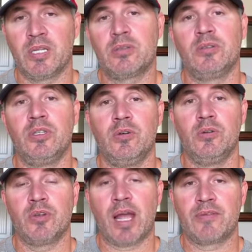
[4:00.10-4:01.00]
new
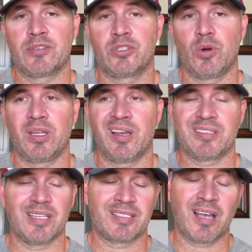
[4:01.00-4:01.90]
drivers joining us
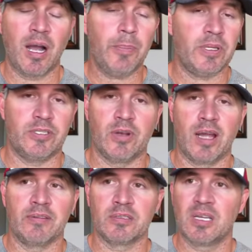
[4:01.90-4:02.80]
as company
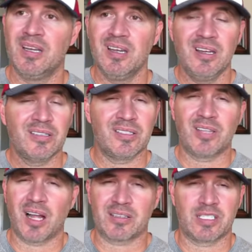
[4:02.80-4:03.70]
drivers to
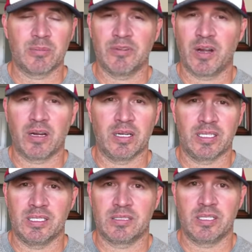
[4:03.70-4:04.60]
talk to some of our
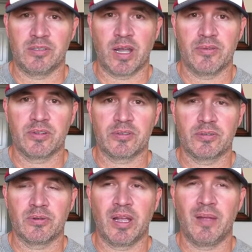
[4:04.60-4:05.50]
existing drivers,
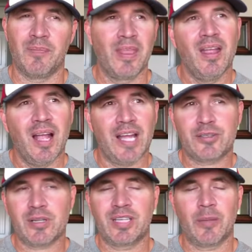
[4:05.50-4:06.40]
right? I
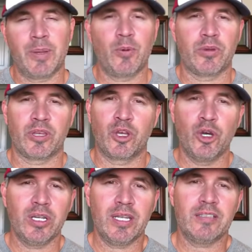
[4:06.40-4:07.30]
try to tell people what the
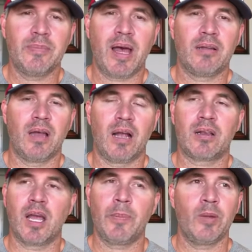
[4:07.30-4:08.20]
good is about our
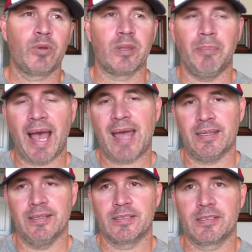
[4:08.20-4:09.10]
company and what the bad
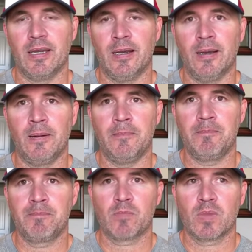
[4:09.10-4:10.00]
is.
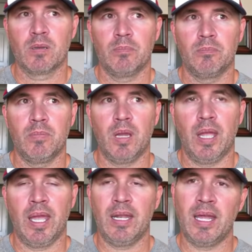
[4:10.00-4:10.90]

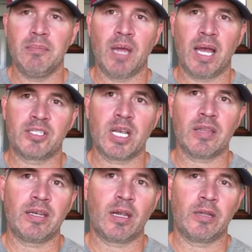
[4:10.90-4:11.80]
And I share
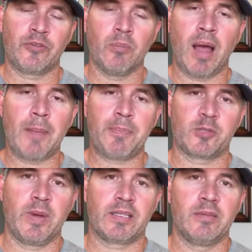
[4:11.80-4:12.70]
that not only from my
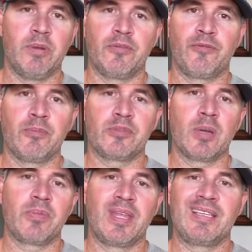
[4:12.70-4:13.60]
perspective, but from some
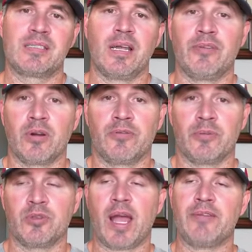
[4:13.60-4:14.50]
things that I've heard from
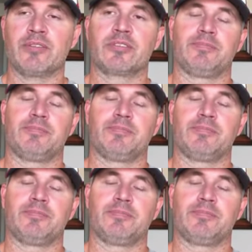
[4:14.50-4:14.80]
drivers.